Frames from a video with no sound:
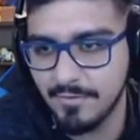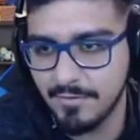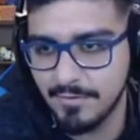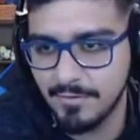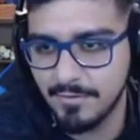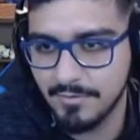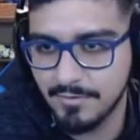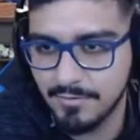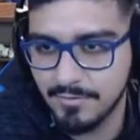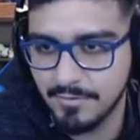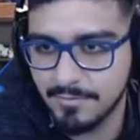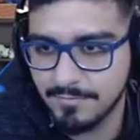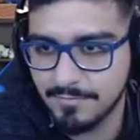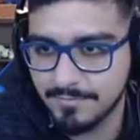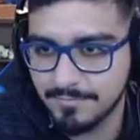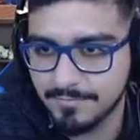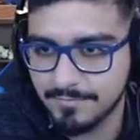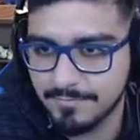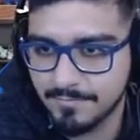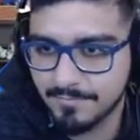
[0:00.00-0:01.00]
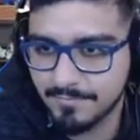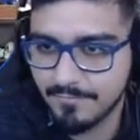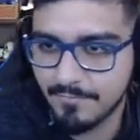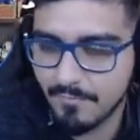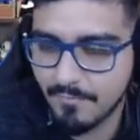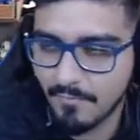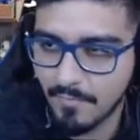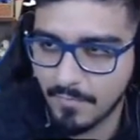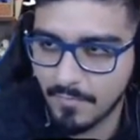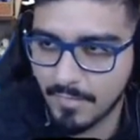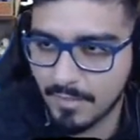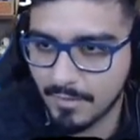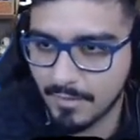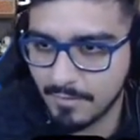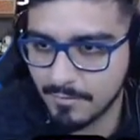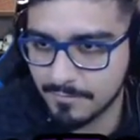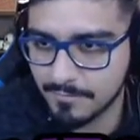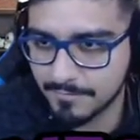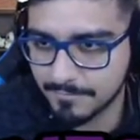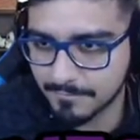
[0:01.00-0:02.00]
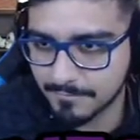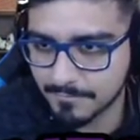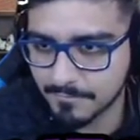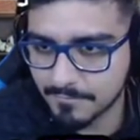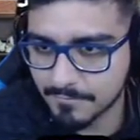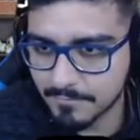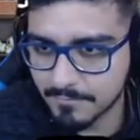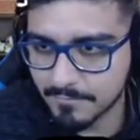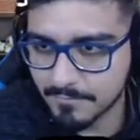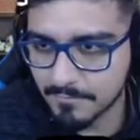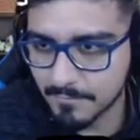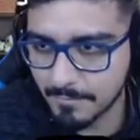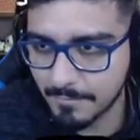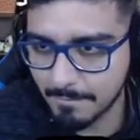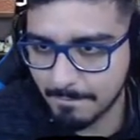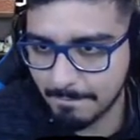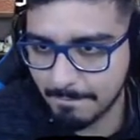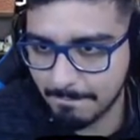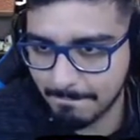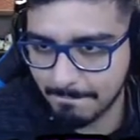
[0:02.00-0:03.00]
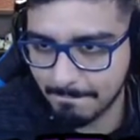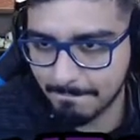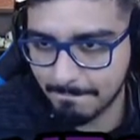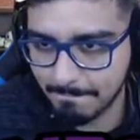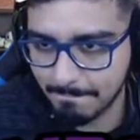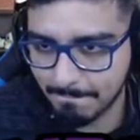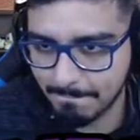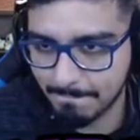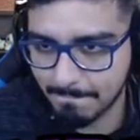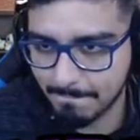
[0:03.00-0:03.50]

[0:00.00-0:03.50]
Nothing is said.